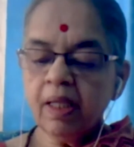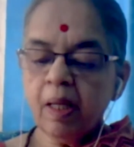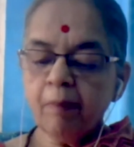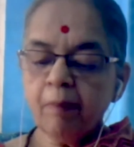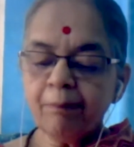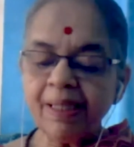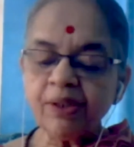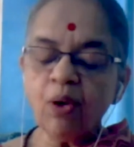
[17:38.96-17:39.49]

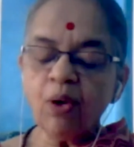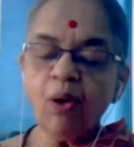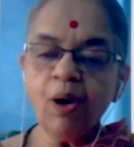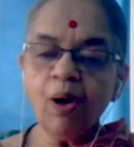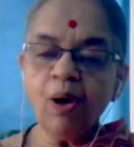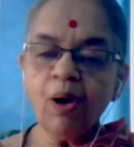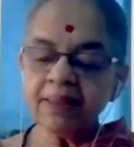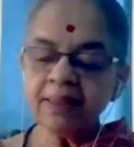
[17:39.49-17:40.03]
But
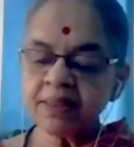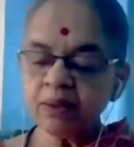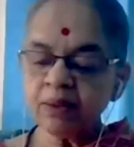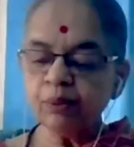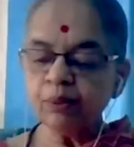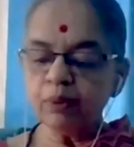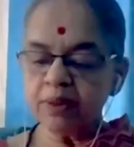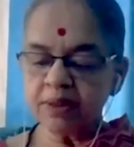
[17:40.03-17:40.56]
all other
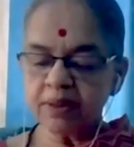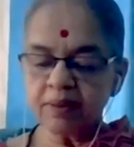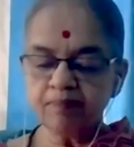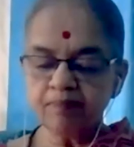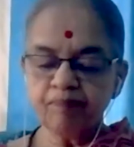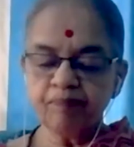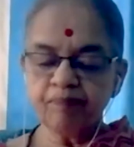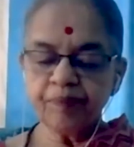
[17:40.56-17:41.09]
schools
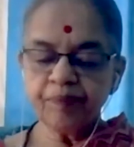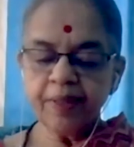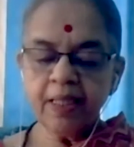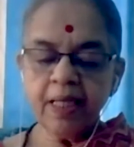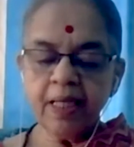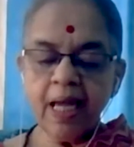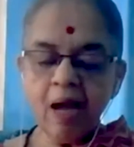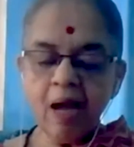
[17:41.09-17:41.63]

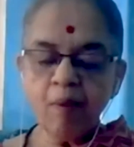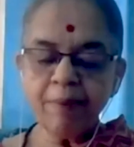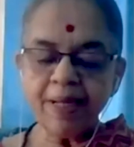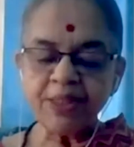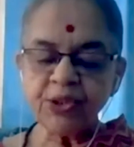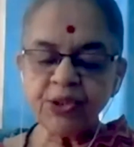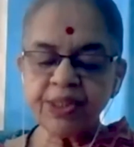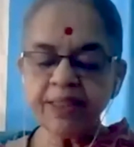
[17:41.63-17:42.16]
have
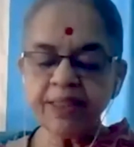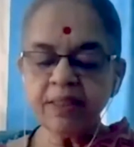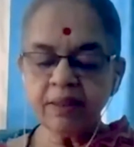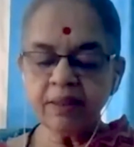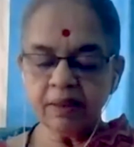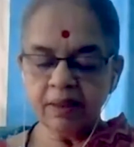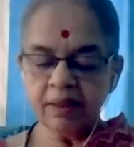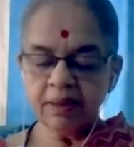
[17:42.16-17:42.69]
mentioned
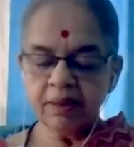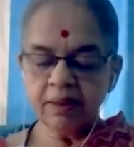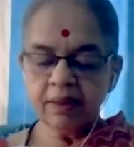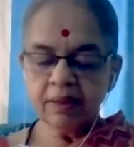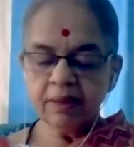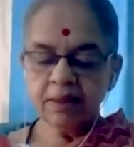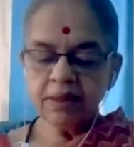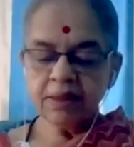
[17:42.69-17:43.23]

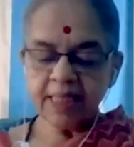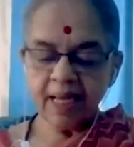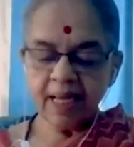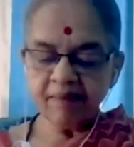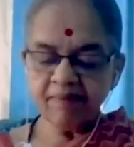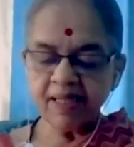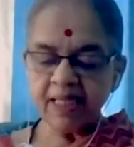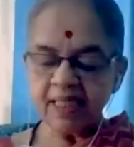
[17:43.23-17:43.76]

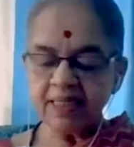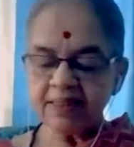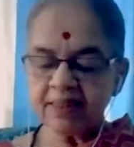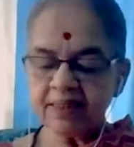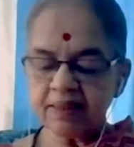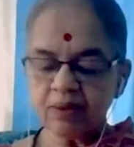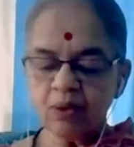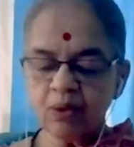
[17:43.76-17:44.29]

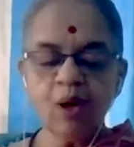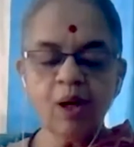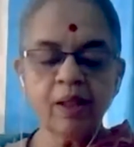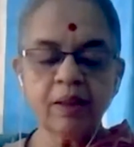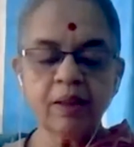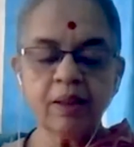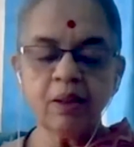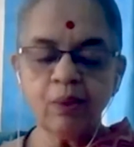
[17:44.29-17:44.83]
Charvakas or
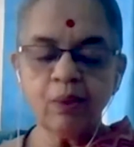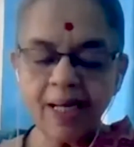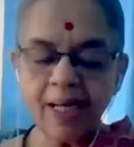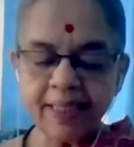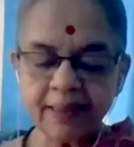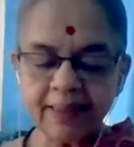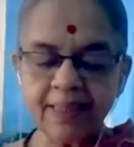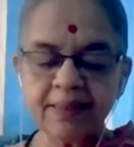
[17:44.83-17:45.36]

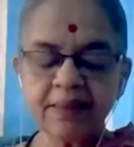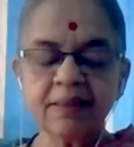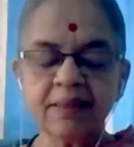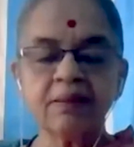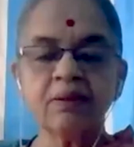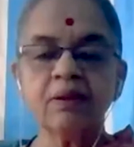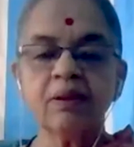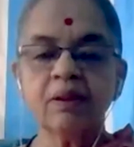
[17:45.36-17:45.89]

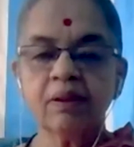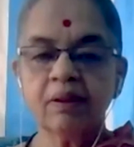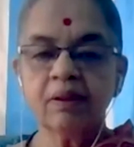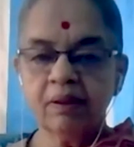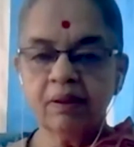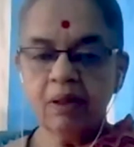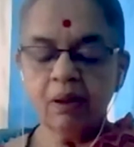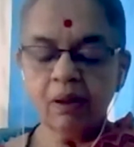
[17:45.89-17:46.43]
Lokayatas
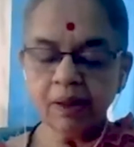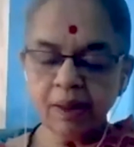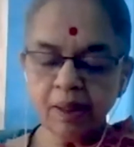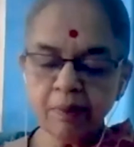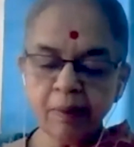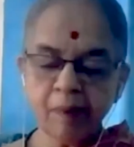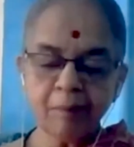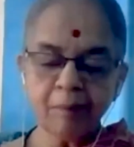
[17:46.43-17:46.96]
or
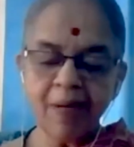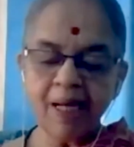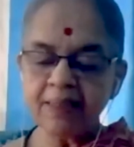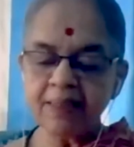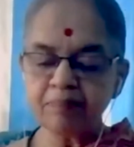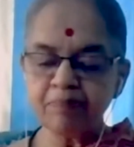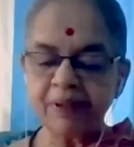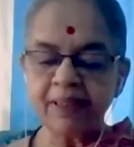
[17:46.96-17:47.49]
the
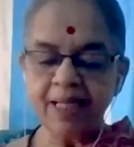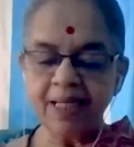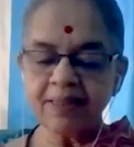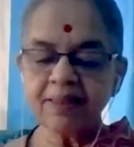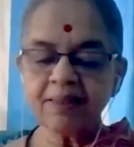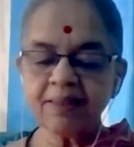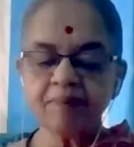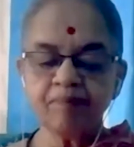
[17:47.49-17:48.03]

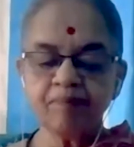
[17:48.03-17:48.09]
Barhaspatyas.